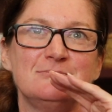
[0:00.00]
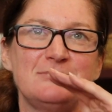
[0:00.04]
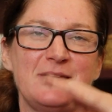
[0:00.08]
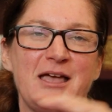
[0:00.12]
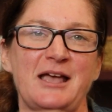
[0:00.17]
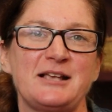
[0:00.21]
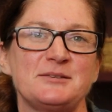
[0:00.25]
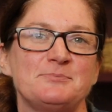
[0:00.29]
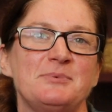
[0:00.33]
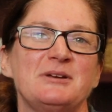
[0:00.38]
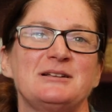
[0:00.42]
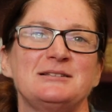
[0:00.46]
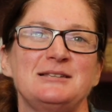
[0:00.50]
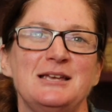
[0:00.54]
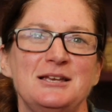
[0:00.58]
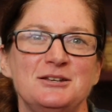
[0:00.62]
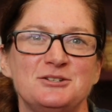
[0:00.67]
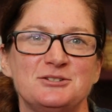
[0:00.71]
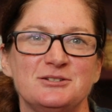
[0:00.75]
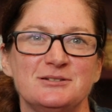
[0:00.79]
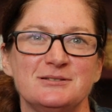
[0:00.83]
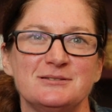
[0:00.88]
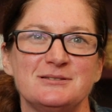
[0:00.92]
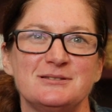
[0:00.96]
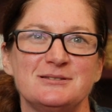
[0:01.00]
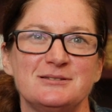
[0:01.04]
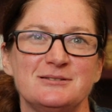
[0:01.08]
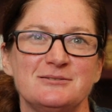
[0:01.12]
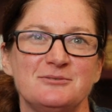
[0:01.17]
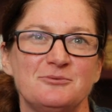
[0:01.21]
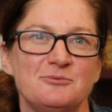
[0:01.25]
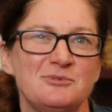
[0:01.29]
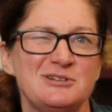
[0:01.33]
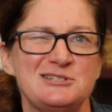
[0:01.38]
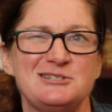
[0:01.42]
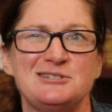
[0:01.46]
expectations,
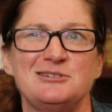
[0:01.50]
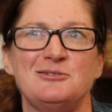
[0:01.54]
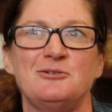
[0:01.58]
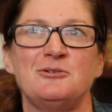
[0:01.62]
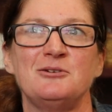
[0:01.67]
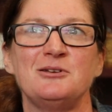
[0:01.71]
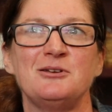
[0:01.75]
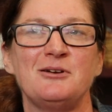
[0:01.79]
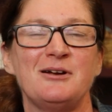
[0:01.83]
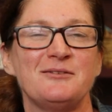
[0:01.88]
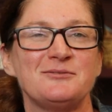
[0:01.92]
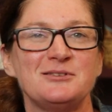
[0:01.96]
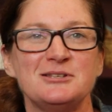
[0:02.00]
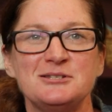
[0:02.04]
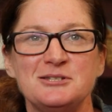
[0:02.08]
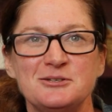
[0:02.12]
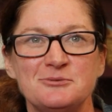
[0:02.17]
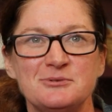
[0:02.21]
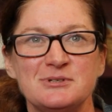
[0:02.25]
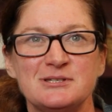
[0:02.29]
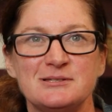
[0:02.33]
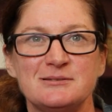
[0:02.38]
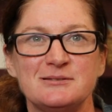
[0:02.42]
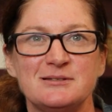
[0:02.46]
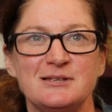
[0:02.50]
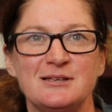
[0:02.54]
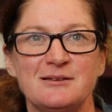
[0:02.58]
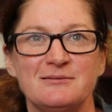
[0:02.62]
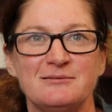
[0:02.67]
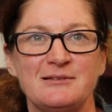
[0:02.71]
which all you have to do is